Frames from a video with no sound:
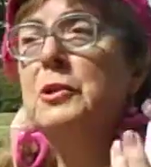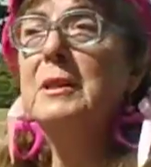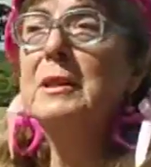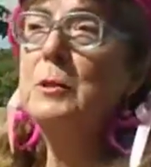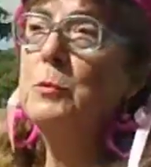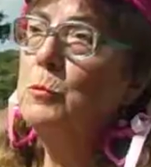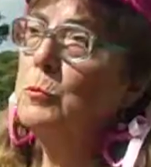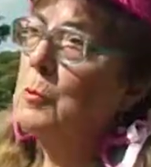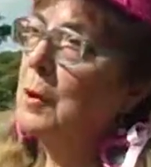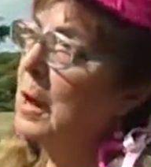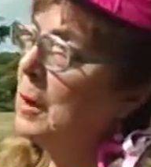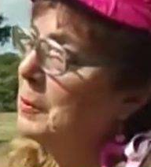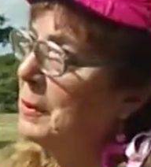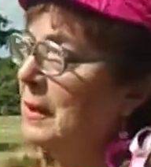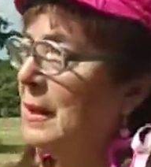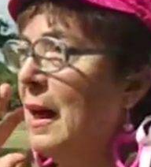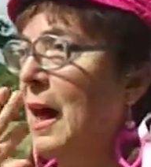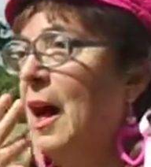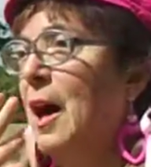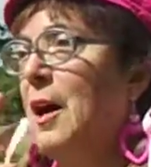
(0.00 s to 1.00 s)
You just rub
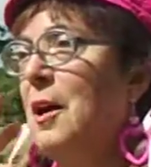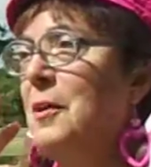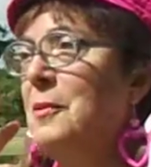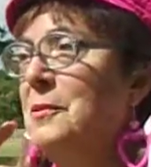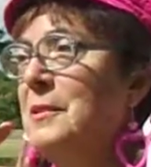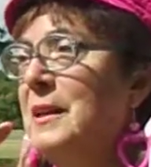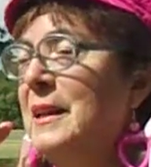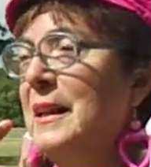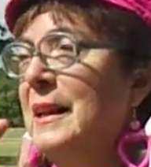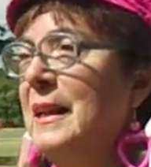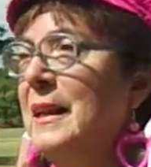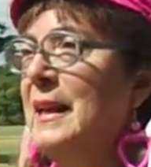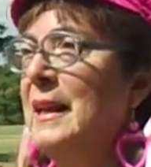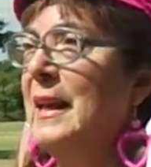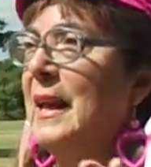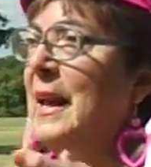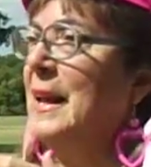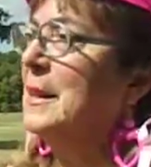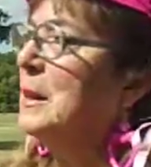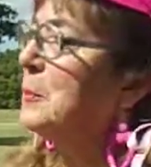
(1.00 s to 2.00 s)
it
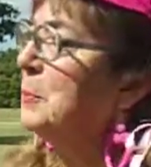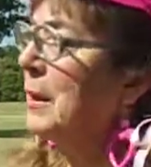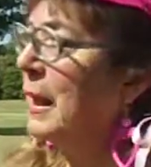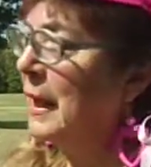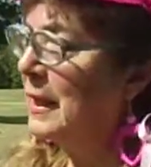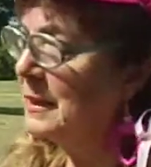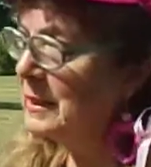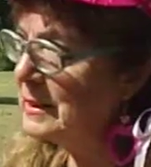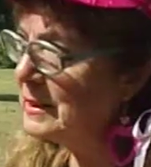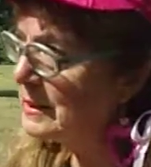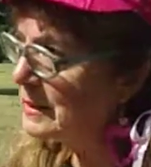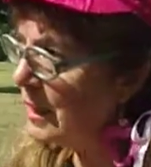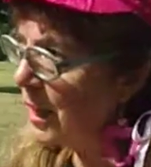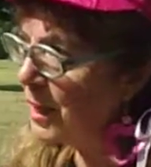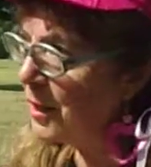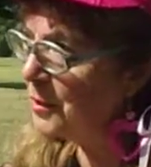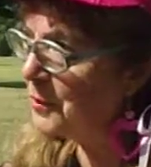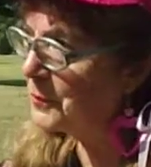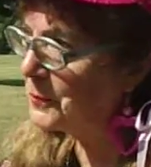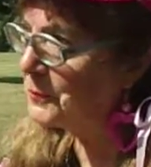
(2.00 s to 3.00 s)
on, and the pain is
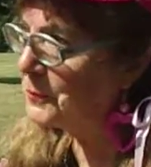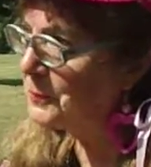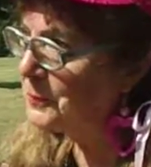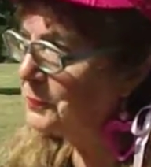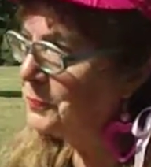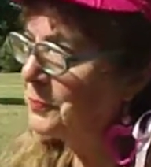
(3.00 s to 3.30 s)
gone.